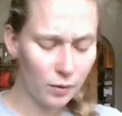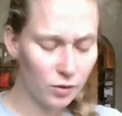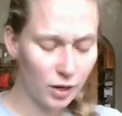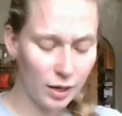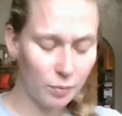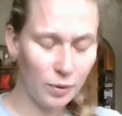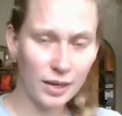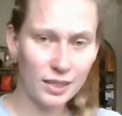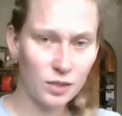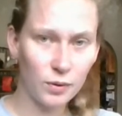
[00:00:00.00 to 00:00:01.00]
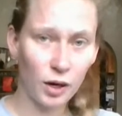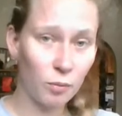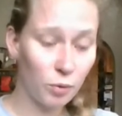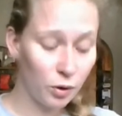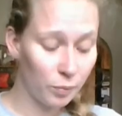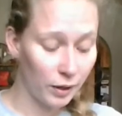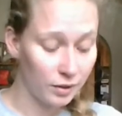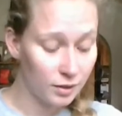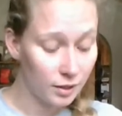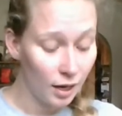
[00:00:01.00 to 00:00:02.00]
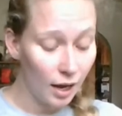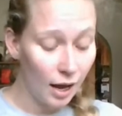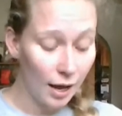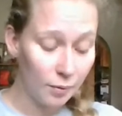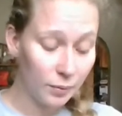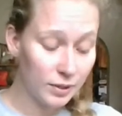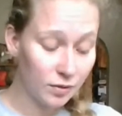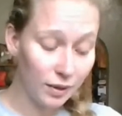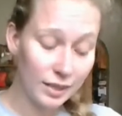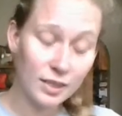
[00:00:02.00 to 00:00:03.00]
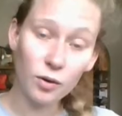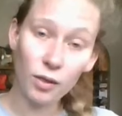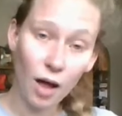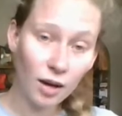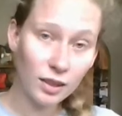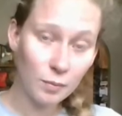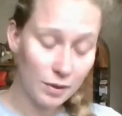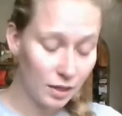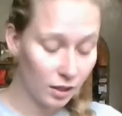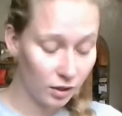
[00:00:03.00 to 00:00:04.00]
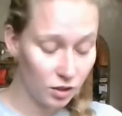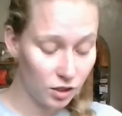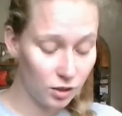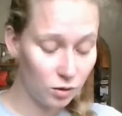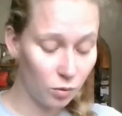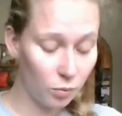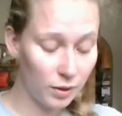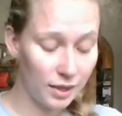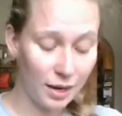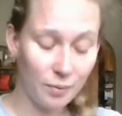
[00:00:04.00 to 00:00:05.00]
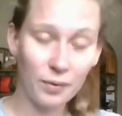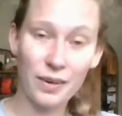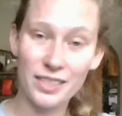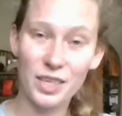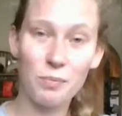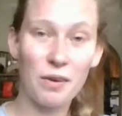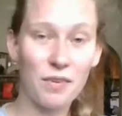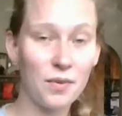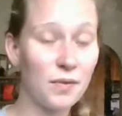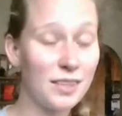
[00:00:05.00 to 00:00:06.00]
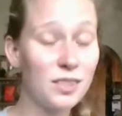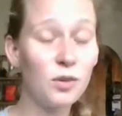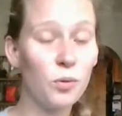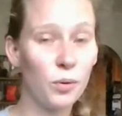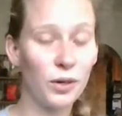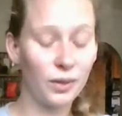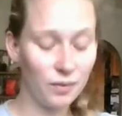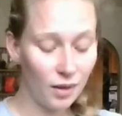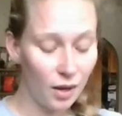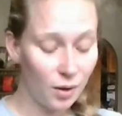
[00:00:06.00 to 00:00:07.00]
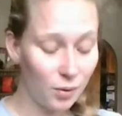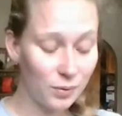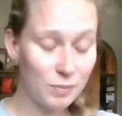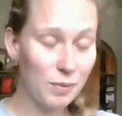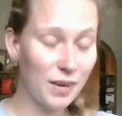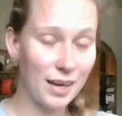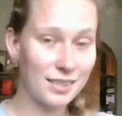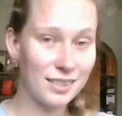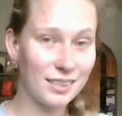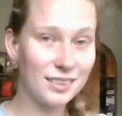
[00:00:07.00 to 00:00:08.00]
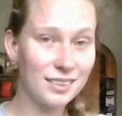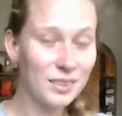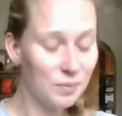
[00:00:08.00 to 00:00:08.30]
they were trying to break into it on purpose, and was threatening to lock them in the dungeons when they were rescued by Professor Quirrell, who was passing.